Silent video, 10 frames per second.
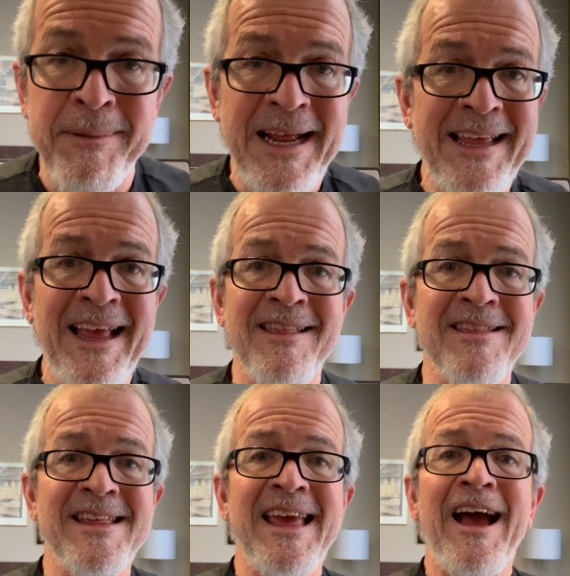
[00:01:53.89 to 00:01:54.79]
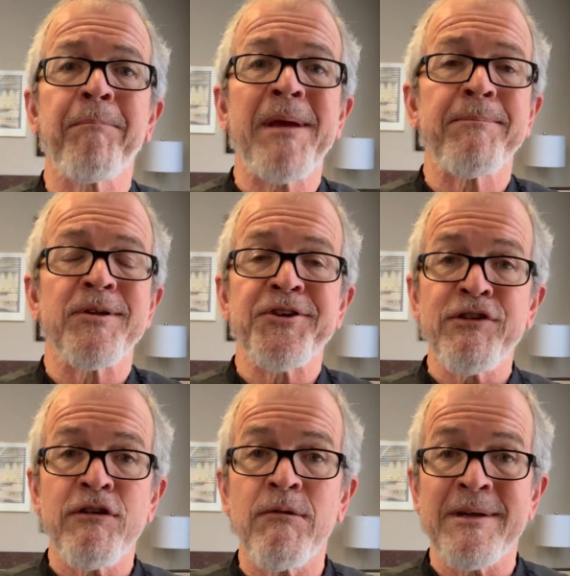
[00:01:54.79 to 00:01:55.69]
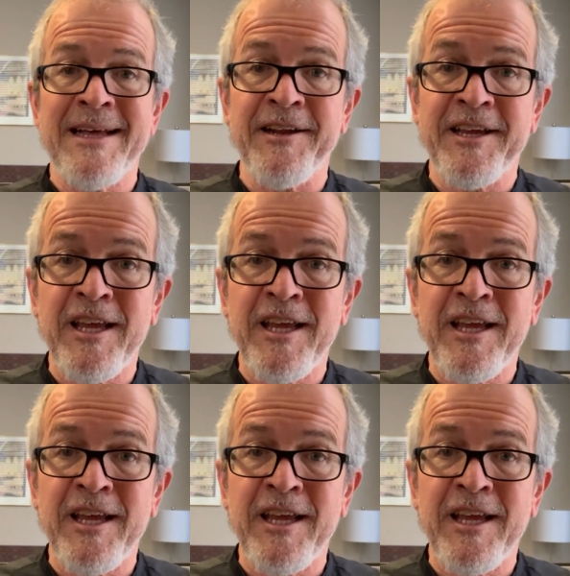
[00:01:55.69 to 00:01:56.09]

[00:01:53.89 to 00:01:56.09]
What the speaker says: but I can't see how people do it without a